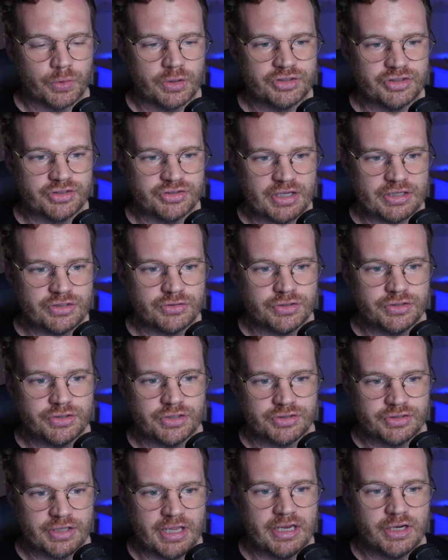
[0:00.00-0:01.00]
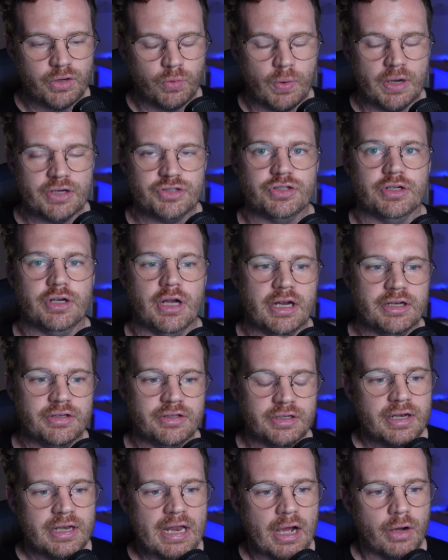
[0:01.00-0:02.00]
is essentially just a question
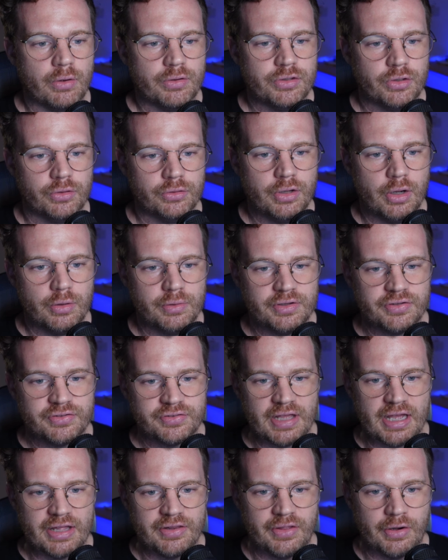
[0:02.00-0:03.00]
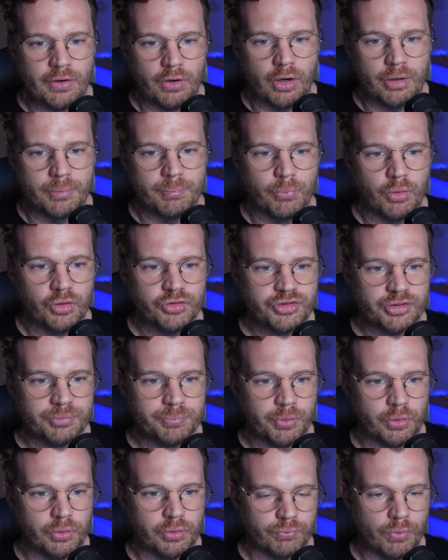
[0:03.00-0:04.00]
ID. Now, you'll notice that there are
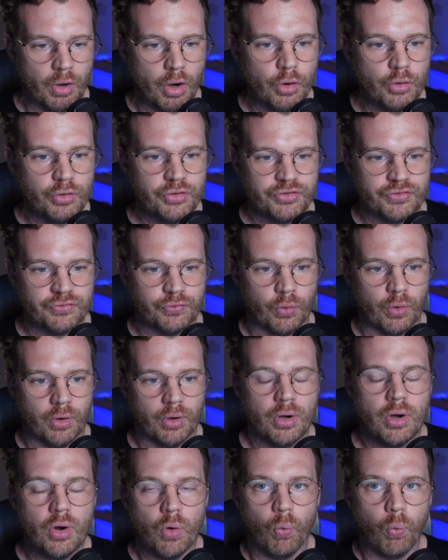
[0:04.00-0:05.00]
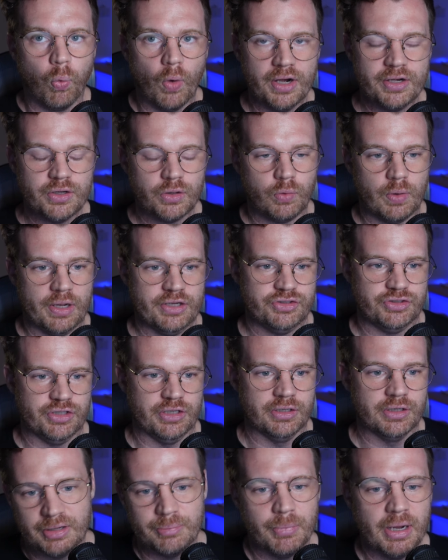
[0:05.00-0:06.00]
multiple rows for one
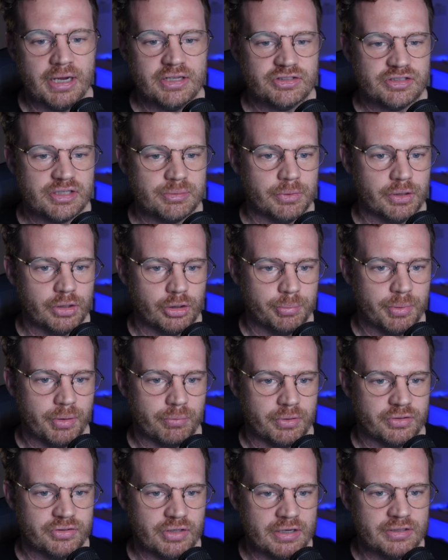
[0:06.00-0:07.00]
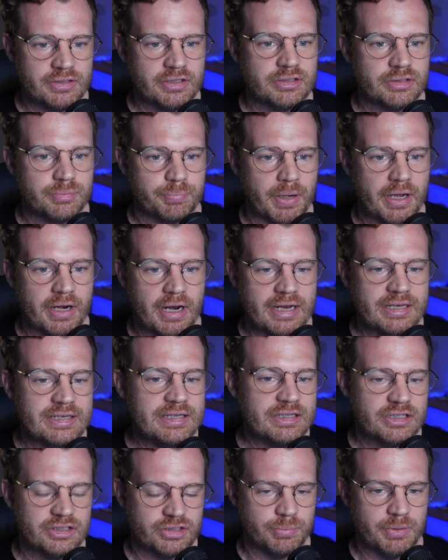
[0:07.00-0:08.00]
question. It might seem a little bit redundant, but I
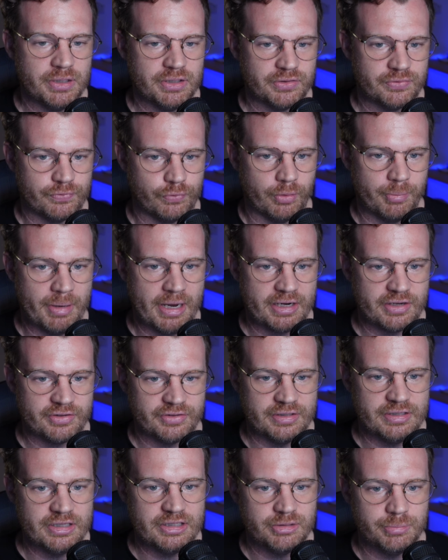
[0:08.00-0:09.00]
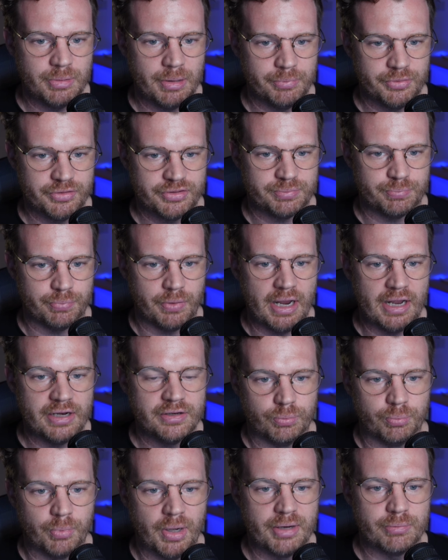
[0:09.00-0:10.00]
need it to be in this format because I need to be able to spread
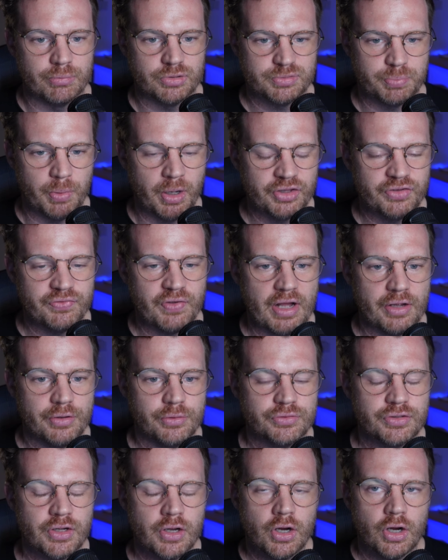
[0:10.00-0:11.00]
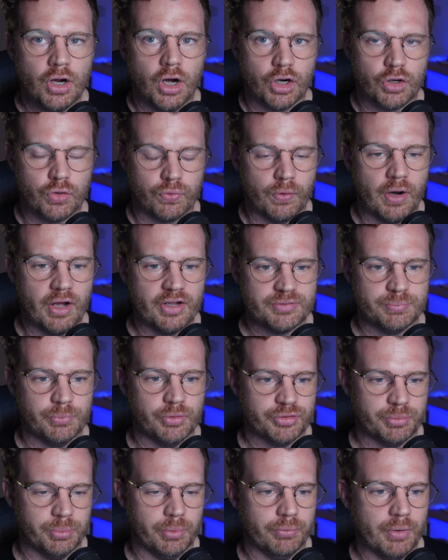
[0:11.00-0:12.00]
my response values across
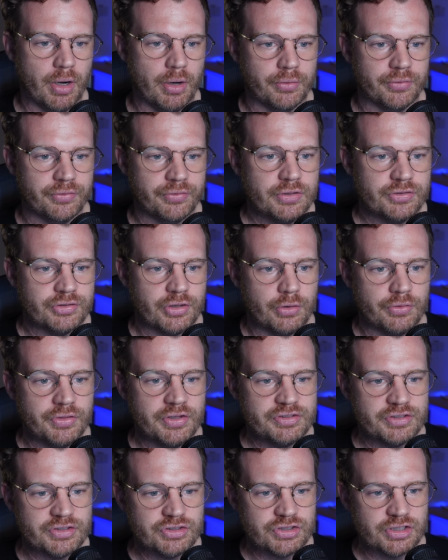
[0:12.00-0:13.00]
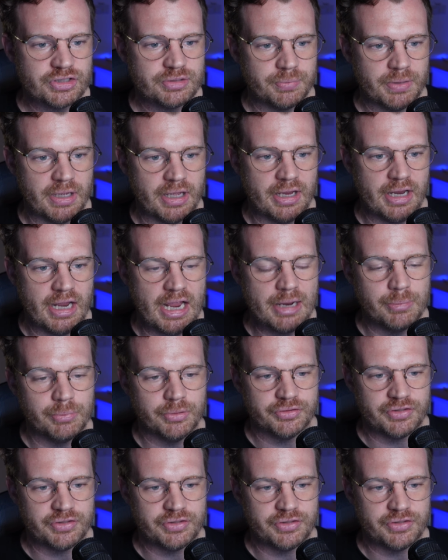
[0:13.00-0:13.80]
multiple rows. So this is just able to